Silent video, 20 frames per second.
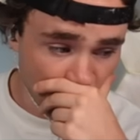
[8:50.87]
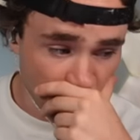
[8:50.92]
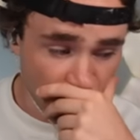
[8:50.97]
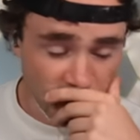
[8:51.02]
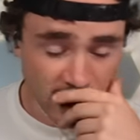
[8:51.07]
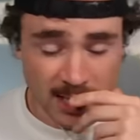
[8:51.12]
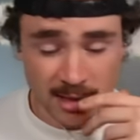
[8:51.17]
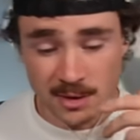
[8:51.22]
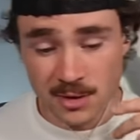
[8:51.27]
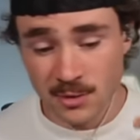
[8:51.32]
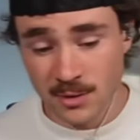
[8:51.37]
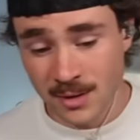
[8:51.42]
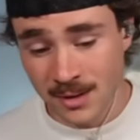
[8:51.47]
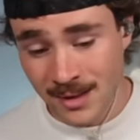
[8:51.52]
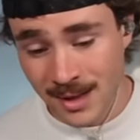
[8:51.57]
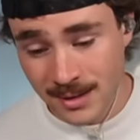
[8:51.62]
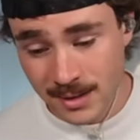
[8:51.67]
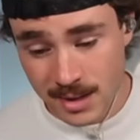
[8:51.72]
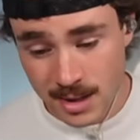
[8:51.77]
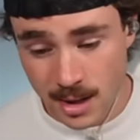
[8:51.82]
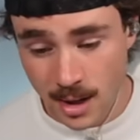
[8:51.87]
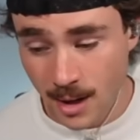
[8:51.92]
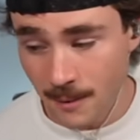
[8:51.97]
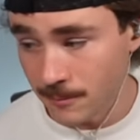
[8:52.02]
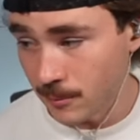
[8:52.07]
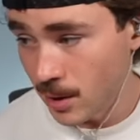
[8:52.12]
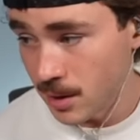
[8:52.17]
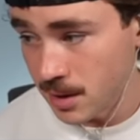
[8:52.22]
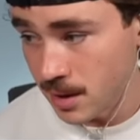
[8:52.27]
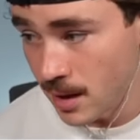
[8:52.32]
We got to do the La Liga
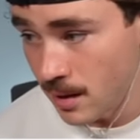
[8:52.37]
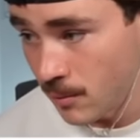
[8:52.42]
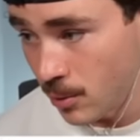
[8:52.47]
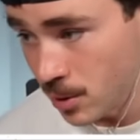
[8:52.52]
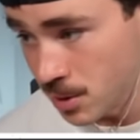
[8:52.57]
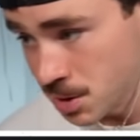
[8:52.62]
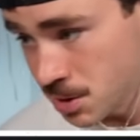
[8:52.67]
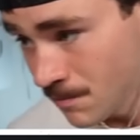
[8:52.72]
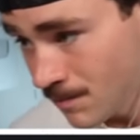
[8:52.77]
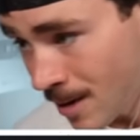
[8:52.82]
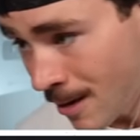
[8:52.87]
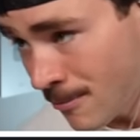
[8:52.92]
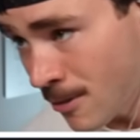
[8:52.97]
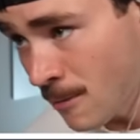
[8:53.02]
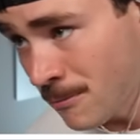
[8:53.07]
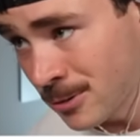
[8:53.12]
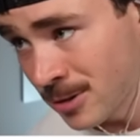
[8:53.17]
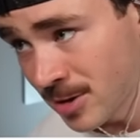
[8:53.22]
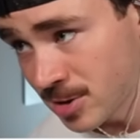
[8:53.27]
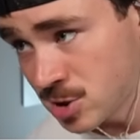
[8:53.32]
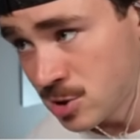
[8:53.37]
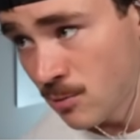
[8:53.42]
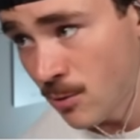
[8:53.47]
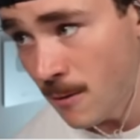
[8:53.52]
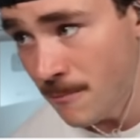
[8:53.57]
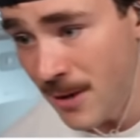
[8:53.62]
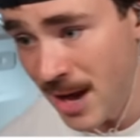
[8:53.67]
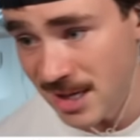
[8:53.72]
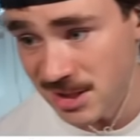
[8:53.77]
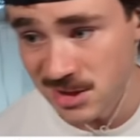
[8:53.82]
upgrade today, boys. I'm going to open like two more
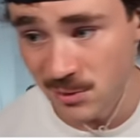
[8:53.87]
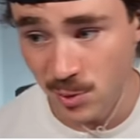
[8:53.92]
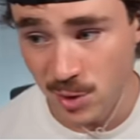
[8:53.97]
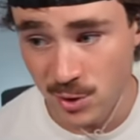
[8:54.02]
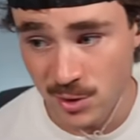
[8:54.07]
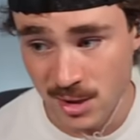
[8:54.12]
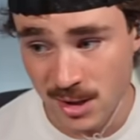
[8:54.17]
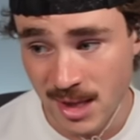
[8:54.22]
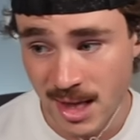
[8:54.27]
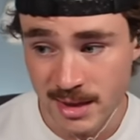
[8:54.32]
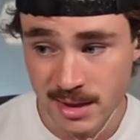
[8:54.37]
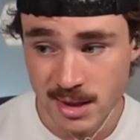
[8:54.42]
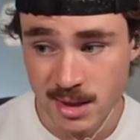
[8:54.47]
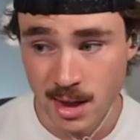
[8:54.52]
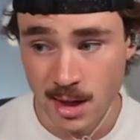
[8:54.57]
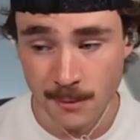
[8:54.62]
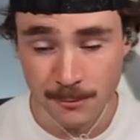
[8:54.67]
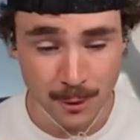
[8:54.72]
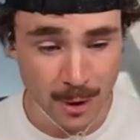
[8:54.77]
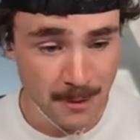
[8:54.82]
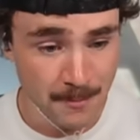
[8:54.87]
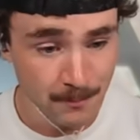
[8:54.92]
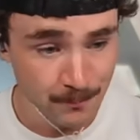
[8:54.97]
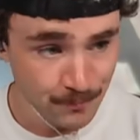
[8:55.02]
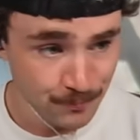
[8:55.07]
packs and we're doing the La Liga upgrade.